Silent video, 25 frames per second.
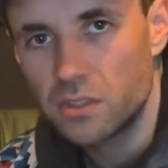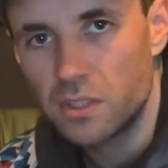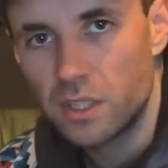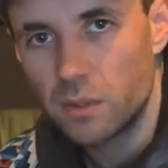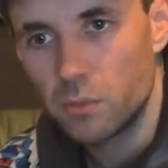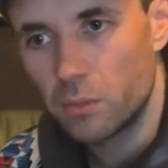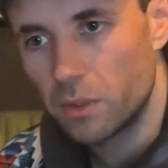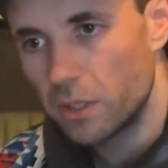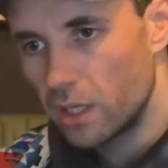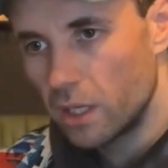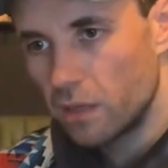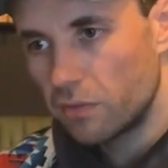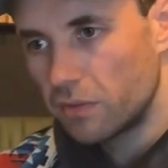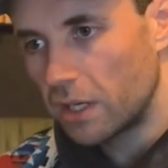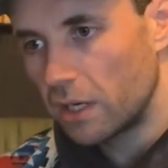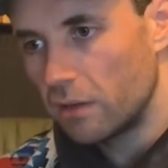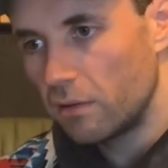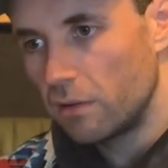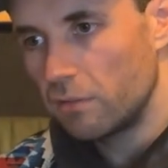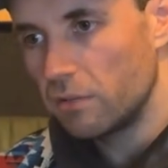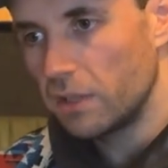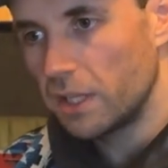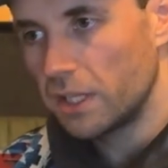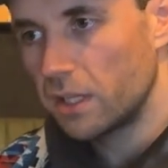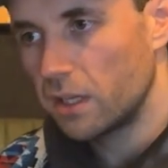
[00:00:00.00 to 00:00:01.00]
thing, where you kind of
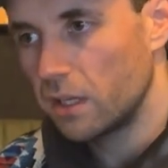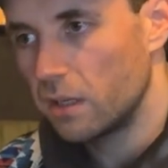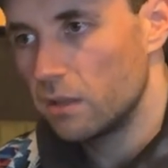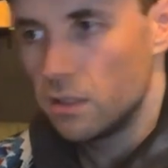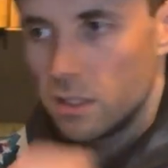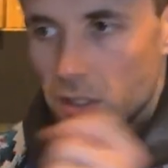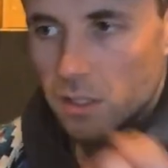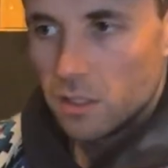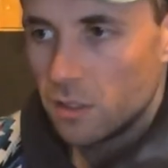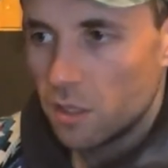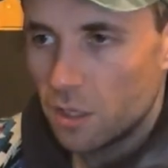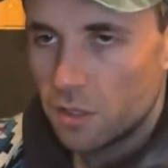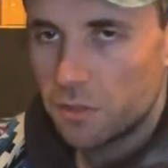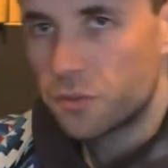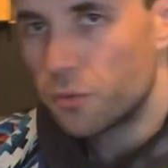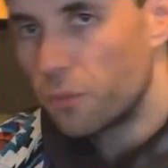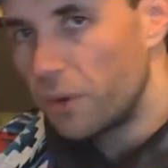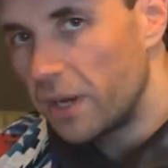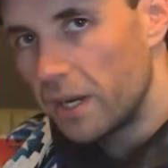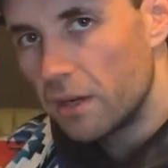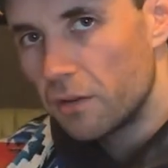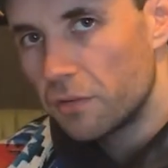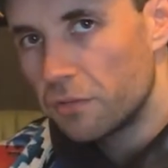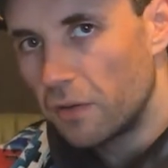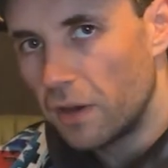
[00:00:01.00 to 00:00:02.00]
have like a 3
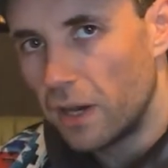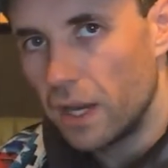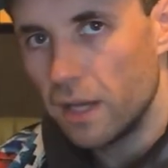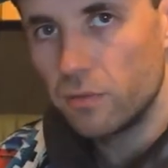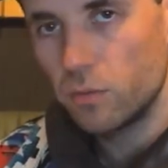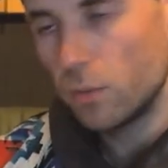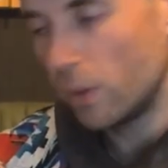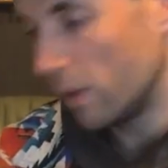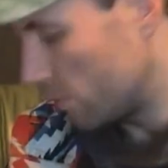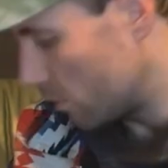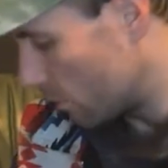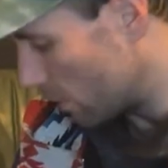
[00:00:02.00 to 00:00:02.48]
and a 5, whatever,